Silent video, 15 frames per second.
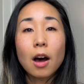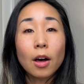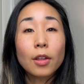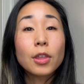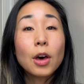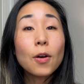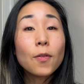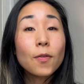
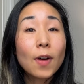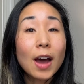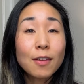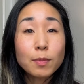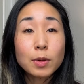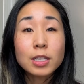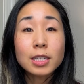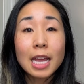Although
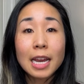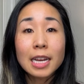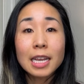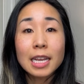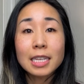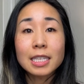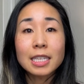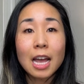five percent
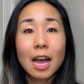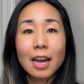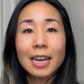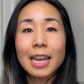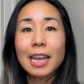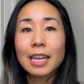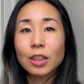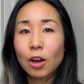is
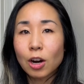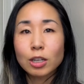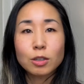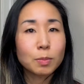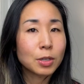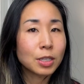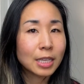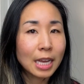not a
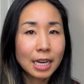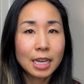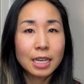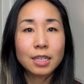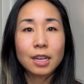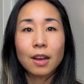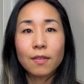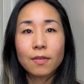large
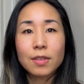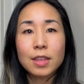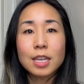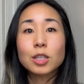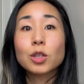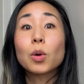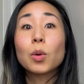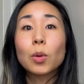percentage of the
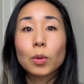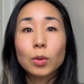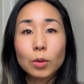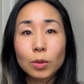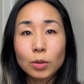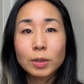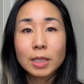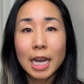
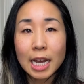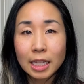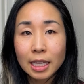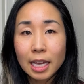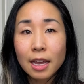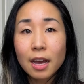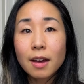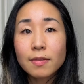total tech
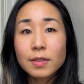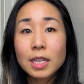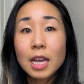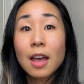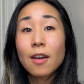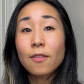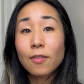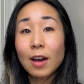layoffs,
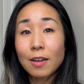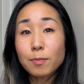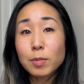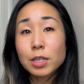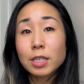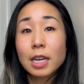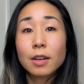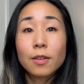five
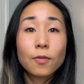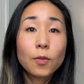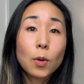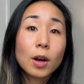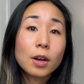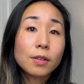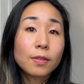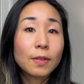percent of
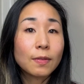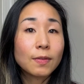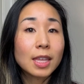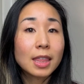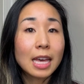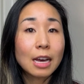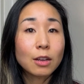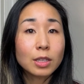four hundred fifty
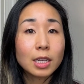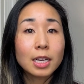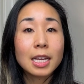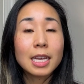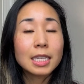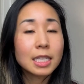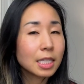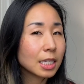thousand
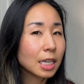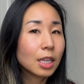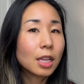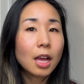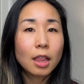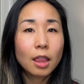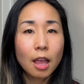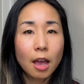is still
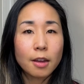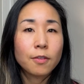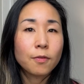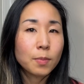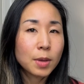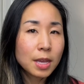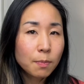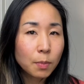a lot
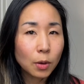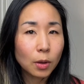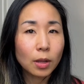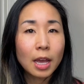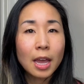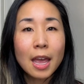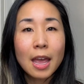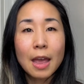of
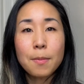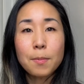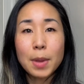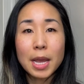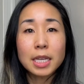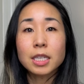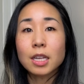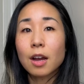people. And
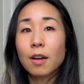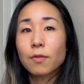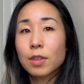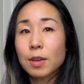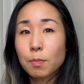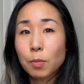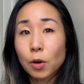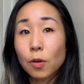based off
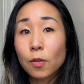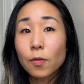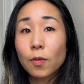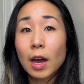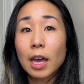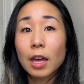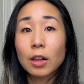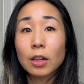the
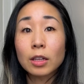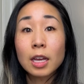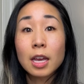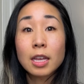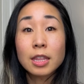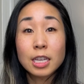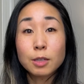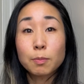profile,
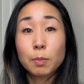this